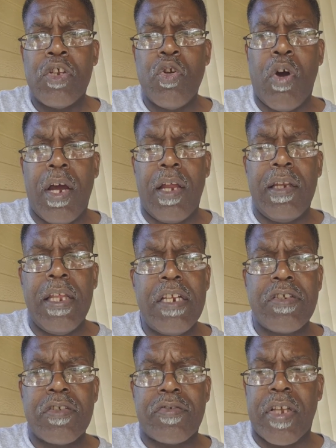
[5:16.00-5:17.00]
Your
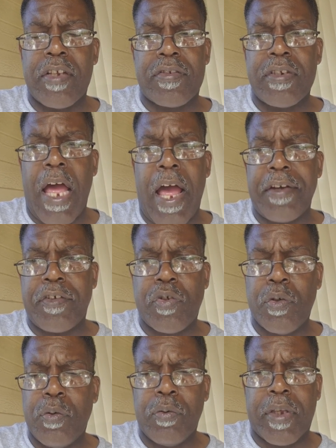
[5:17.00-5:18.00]
allegiance is not
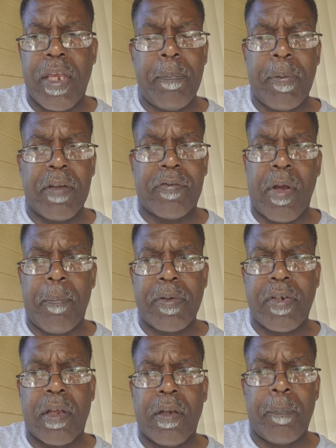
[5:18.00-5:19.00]
to keeping some
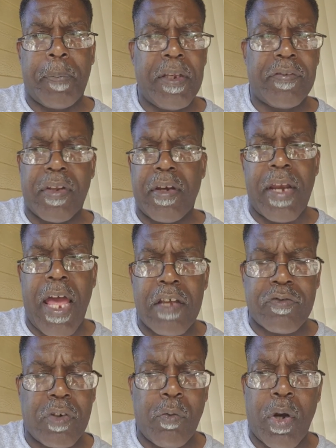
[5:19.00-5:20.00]
particular peace
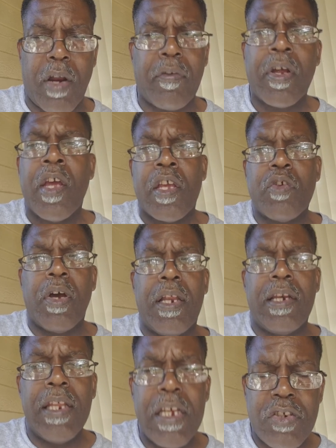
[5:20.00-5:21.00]
international or whatever. Your
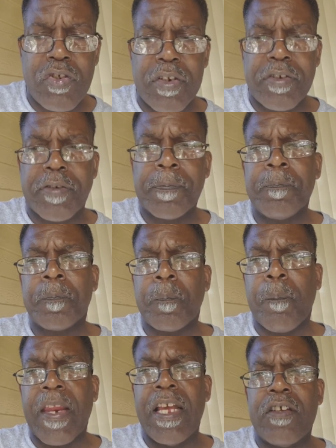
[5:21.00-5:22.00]
allegiance
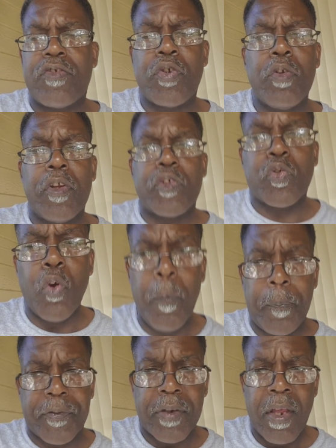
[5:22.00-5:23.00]
is to the
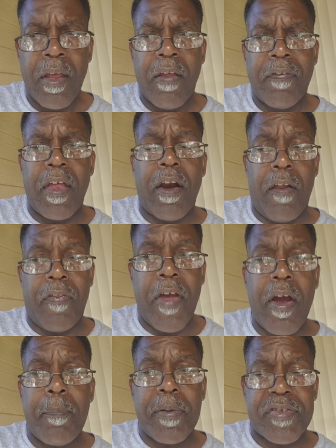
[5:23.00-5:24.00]
troops that are
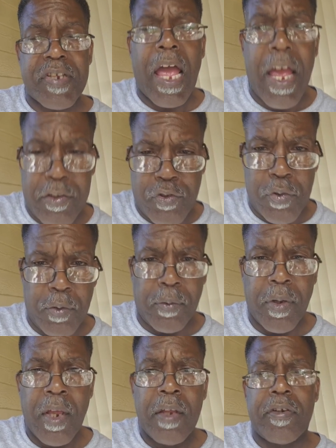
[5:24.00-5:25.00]
there beside you,
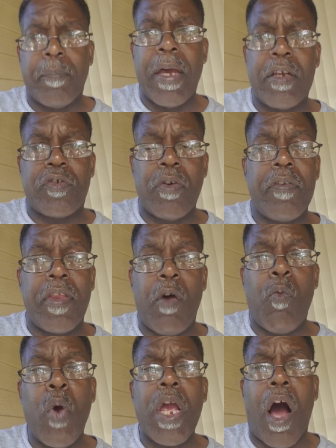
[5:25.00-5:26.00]
to make sure
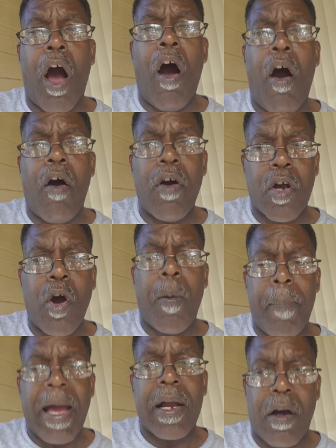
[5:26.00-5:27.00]
that we all
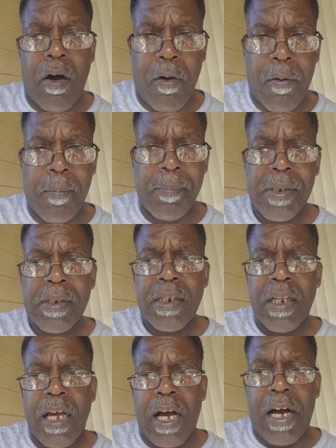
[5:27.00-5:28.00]
go back home
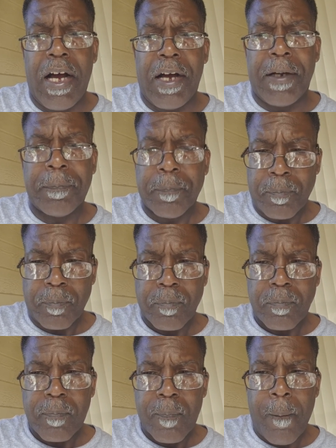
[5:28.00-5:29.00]

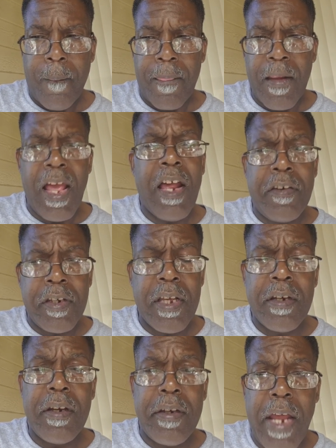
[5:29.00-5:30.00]
at the
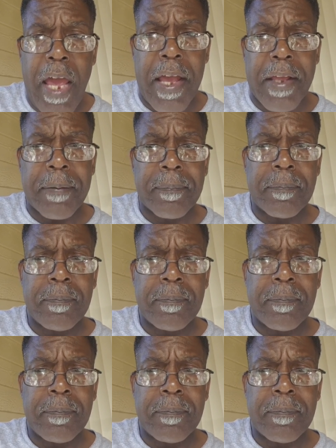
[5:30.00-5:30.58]
end of the day.